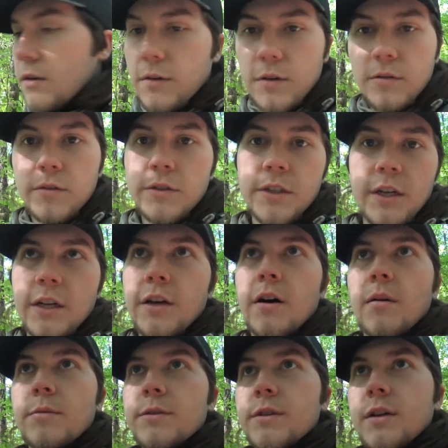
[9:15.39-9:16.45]
don't know if there's any
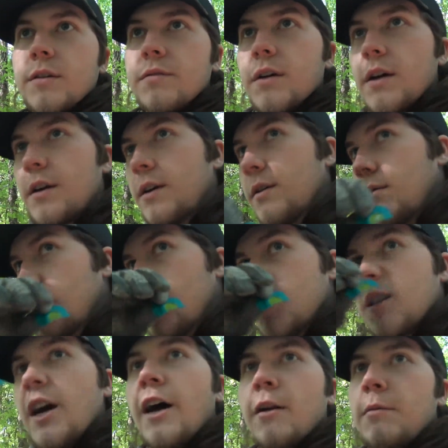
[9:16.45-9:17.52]
gobblers left out here. There's
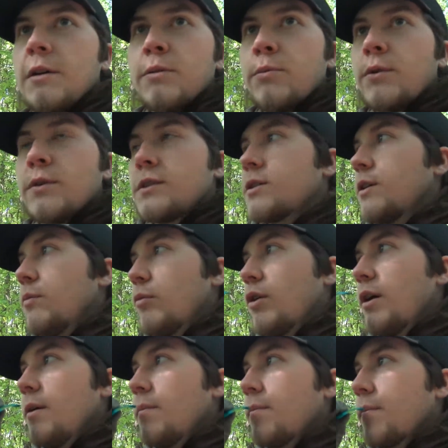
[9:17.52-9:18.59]
gotta be one somewhere.